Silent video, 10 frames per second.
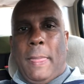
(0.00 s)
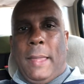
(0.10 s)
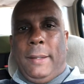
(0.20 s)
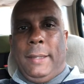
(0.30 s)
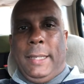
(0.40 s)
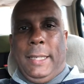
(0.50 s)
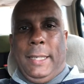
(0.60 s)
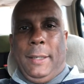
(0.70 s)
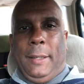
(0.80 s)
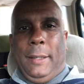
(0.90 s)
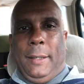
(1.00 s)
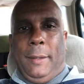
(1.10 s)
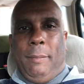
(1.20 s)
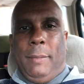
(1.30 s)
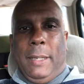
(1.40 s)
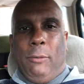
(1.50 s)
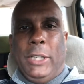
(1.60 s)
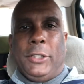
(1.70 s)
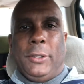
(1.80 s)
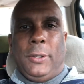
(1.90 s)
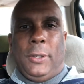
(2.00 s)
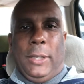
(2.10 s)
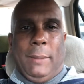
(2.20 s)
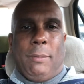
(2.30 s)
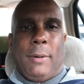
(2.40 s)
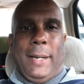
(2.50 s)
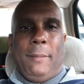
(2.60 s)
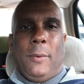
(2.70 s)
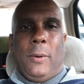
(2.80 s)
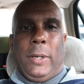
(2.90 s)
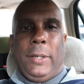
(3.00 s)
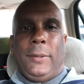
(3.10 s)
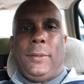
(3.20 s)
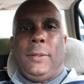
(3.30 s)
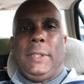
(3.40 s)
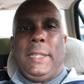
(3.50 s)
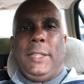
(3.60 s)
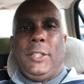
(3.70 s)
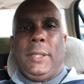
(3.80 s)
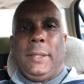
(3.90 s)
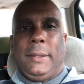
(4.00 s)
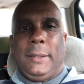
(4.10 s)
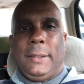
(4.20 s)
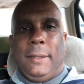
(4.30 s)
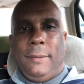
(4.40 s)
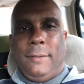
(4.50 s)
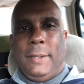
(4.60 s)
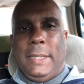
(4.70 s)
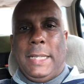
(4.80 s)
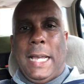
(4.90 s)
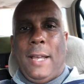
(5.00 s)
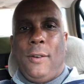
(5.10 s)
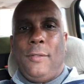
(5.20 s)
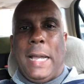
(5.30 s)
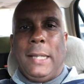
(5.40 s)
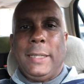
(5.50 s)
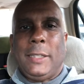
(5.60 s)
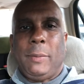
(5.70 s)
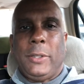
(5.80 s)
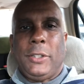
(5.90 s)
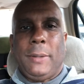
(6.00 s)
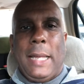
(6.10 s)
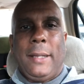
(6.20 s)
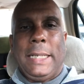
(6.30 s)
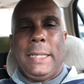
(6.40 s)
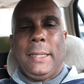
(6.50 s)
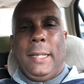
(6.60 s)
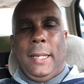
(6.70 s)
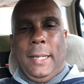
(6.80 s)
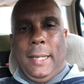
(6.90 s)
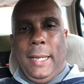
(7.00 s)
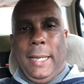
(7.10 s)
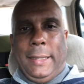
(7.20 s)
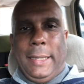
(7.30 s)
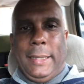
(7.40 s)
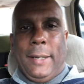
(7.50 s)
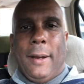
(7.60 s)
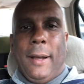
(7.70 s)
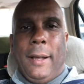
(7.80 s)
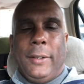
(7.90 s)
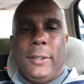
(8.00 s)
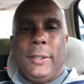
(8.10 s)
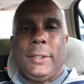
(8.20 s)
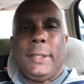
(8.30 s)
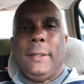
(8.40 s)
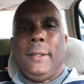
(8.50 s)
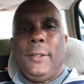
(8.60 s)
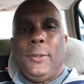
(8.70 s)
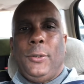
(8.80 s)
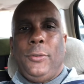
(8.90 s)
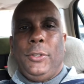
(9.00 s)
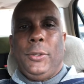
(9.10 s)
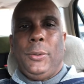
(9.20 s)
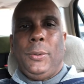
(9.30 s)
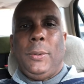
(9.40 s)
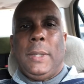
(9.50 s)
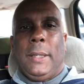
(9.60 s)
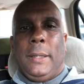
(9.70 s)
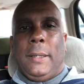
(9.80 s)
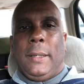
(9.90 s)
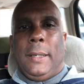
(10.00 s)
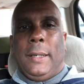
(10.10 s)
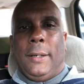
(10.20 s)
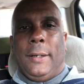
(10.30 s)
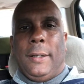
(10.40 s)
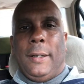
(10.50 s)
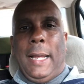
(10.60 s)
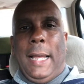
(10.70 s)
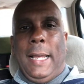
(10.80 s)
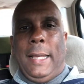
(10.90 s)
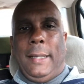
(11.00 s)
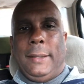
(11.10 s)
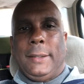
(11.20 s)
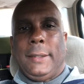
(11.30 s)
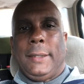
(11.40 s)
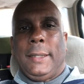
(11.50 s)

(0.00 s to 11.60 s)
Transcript: the original and primordial teachings of the Nile Valley spirituality. And then there are others who view her as